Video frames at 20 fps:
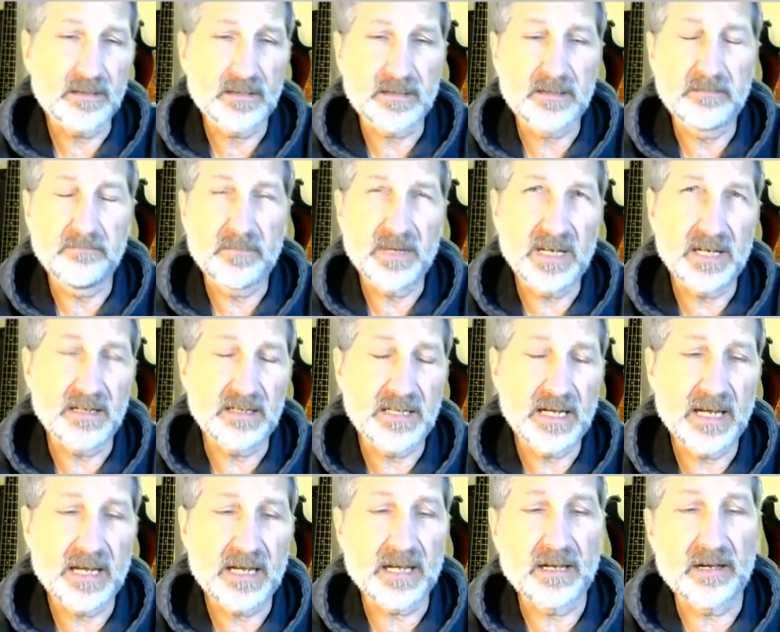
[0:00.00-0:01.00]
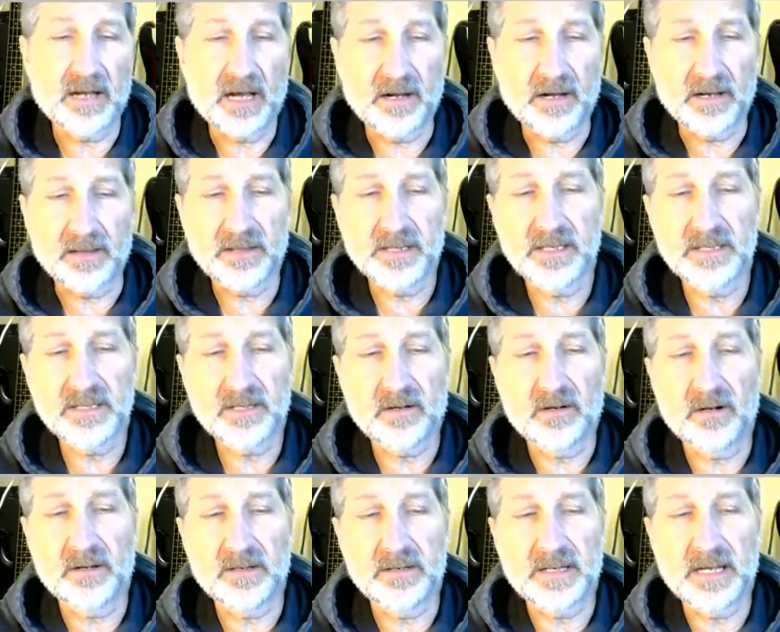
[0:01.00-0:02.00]
being taken out of this
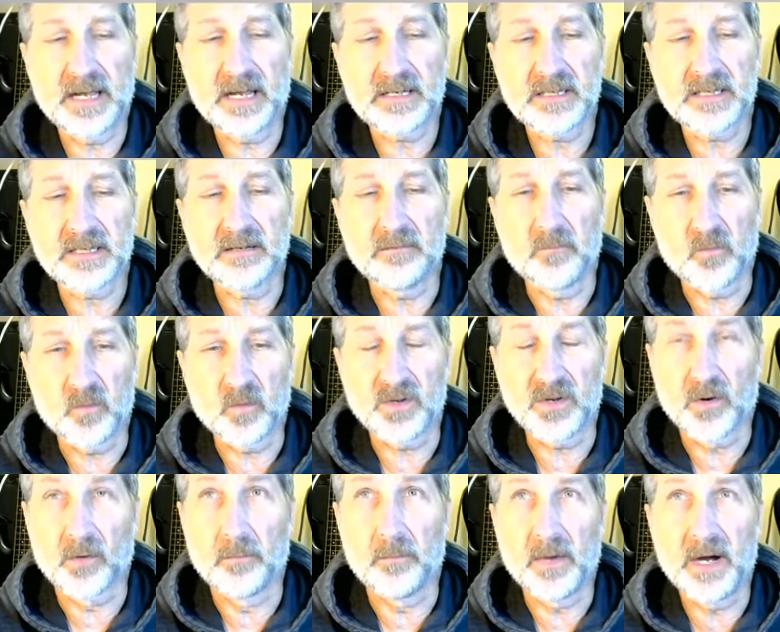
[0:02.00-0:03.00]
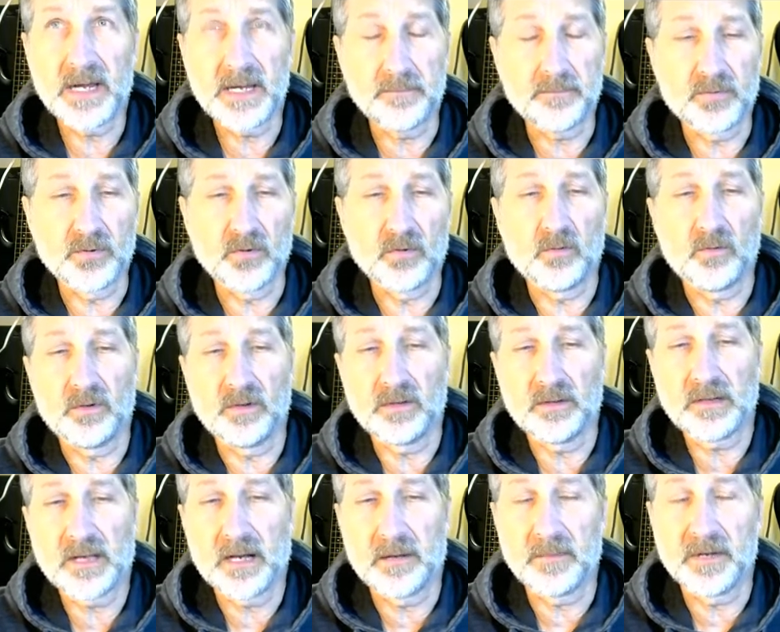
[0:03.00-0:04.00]
context, your might pool will
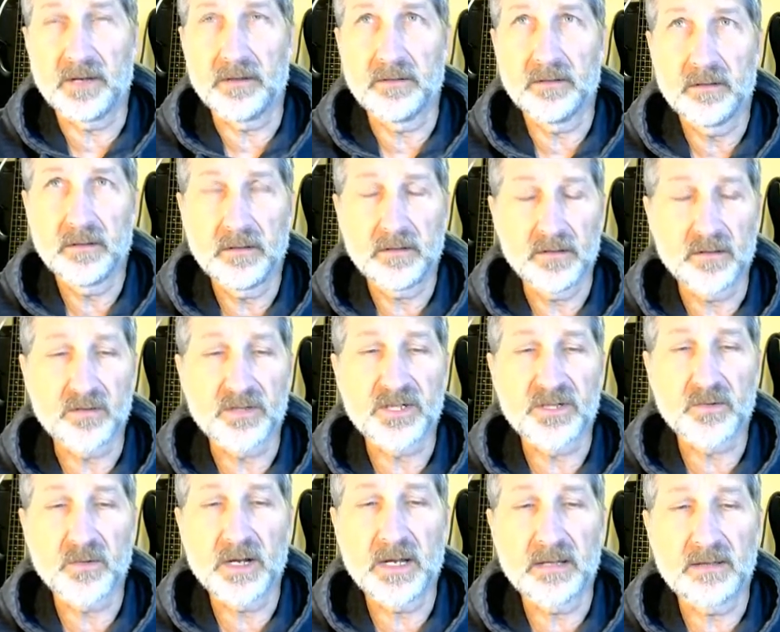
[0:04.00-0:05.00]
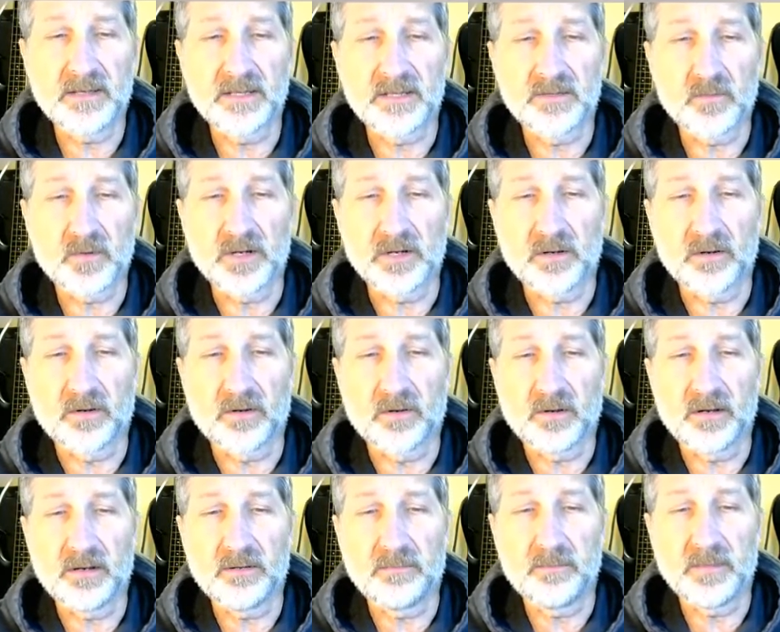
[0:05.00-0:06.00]
come in. Your strength is what you're
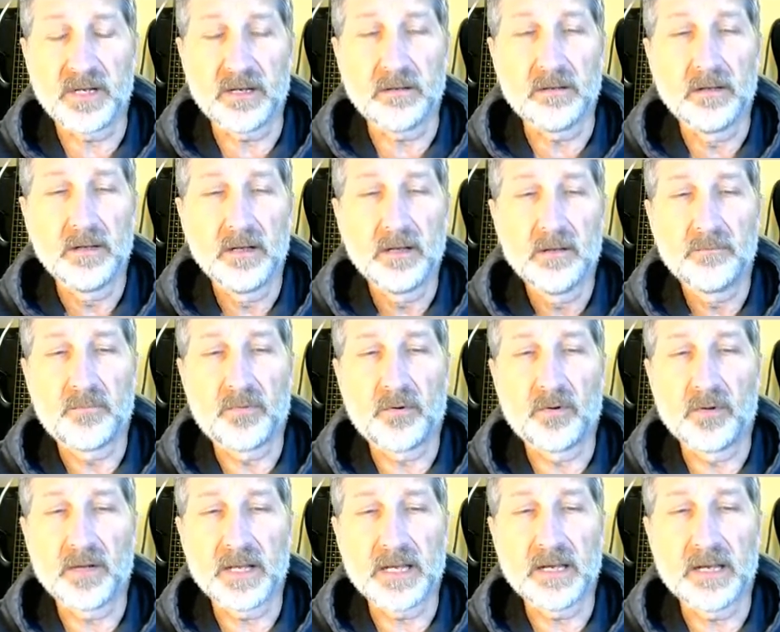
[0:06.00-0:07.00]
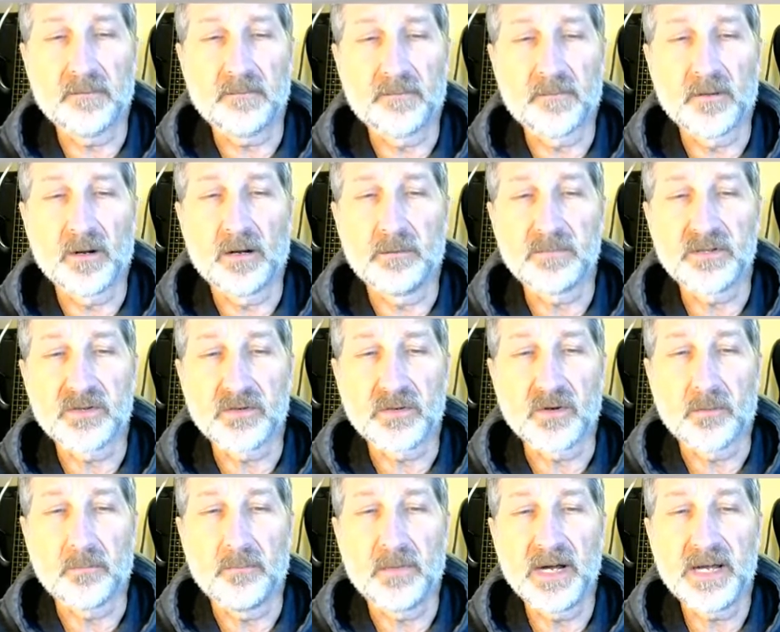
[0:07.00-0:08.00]
going to be pulling it from. So your
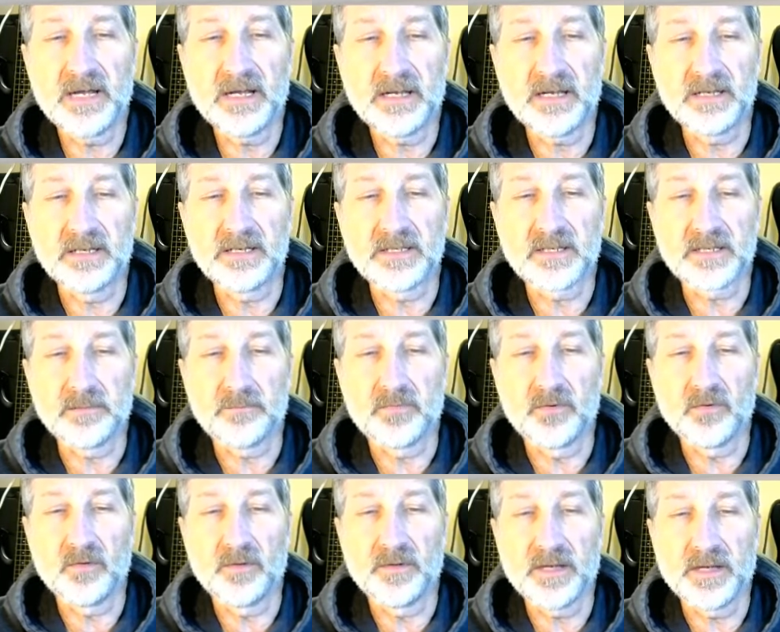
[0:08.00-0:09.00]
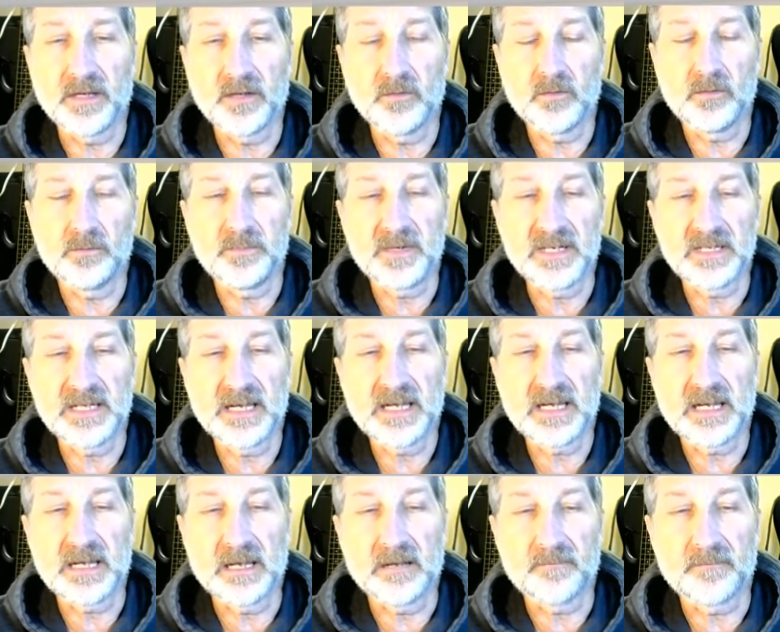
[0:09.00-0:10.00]
might is the pool that you will be
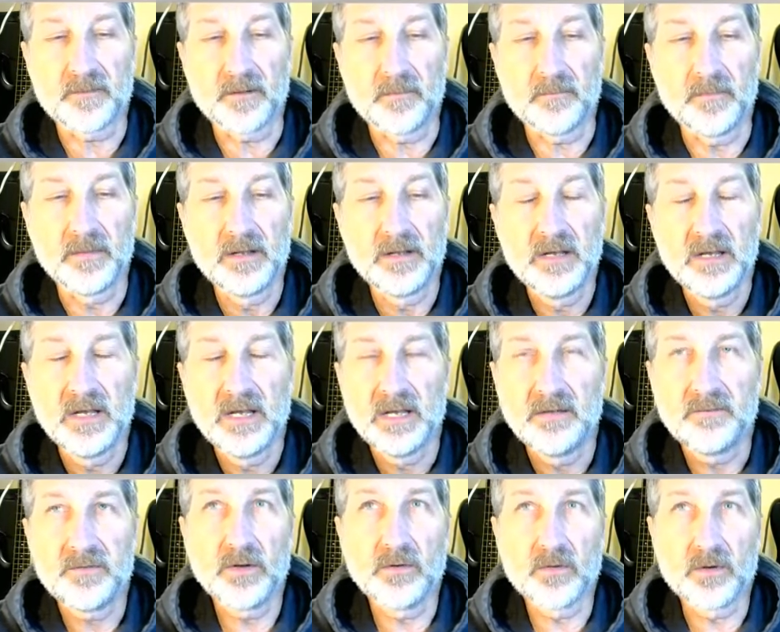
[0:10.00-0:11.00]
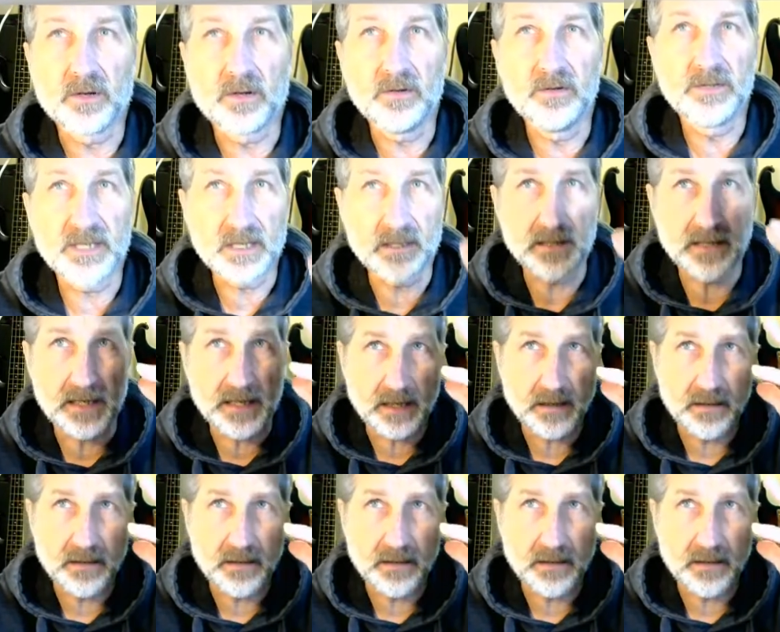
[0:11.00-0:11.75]
taking it from. If you were using like